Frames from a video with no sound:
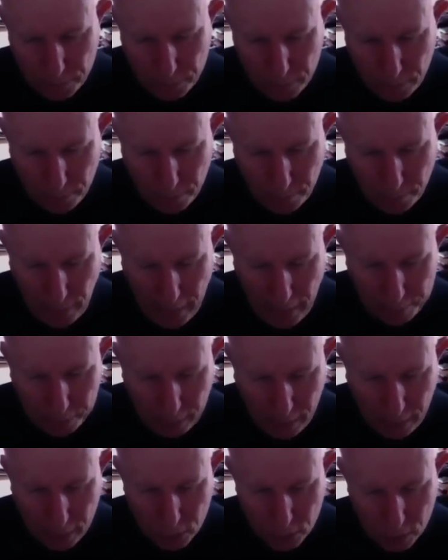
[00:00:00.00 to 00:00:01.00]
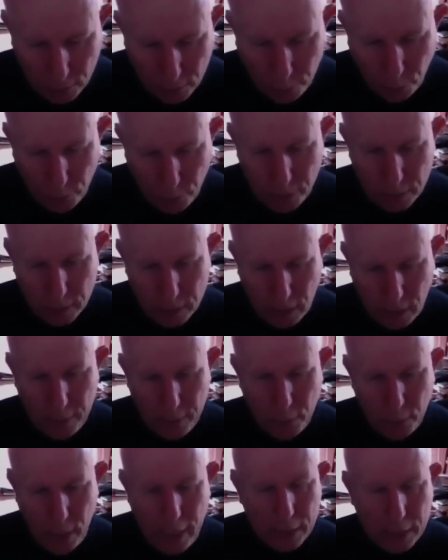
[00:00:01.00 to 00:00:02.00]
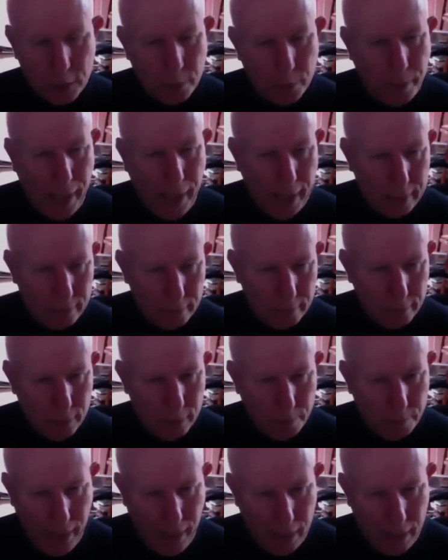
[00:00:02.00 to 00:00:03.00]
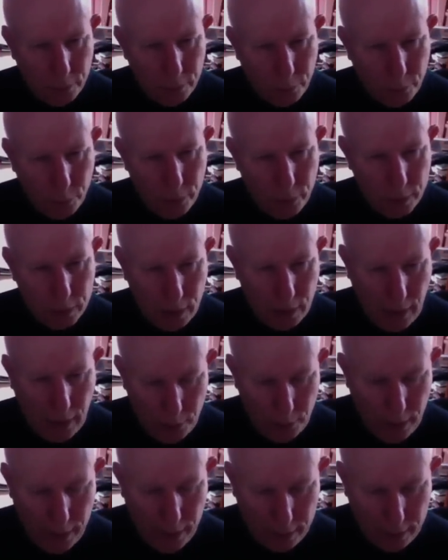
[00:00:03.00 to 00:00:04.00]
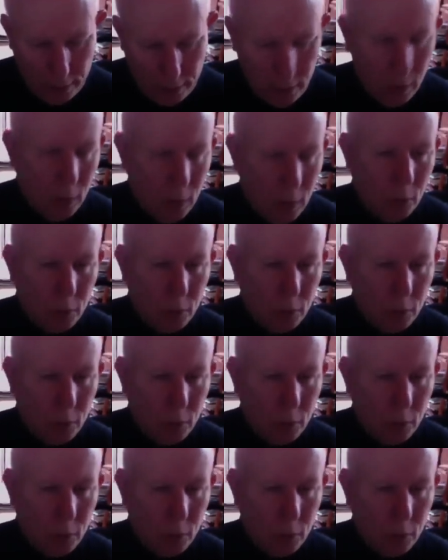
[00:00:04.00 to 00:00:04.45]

application for the time reactor patent, the patent for the time reactor, which is